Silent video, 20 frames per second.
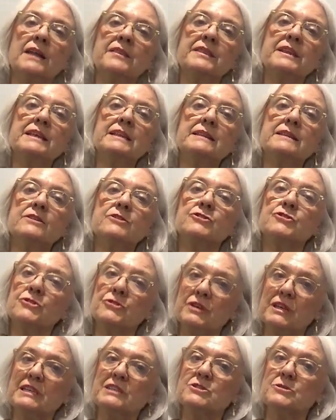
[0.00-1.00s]
I think you do
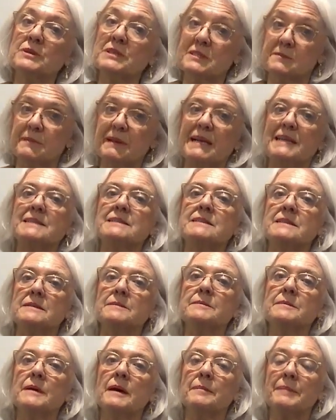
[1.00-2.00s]
need to explain to
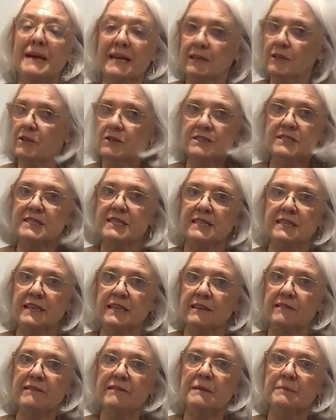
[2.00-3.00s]
them about not seeing
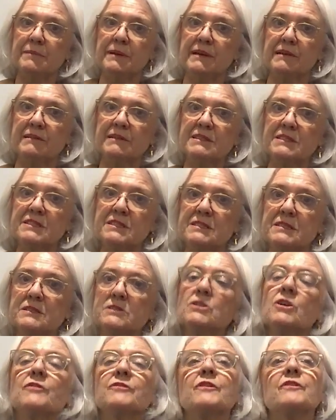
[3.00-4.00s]
their grandparents,
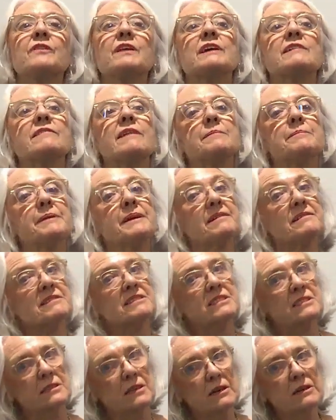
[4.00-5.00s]
not that their
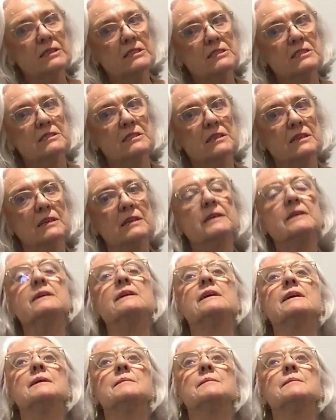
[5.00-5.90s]
grandparents are going to die,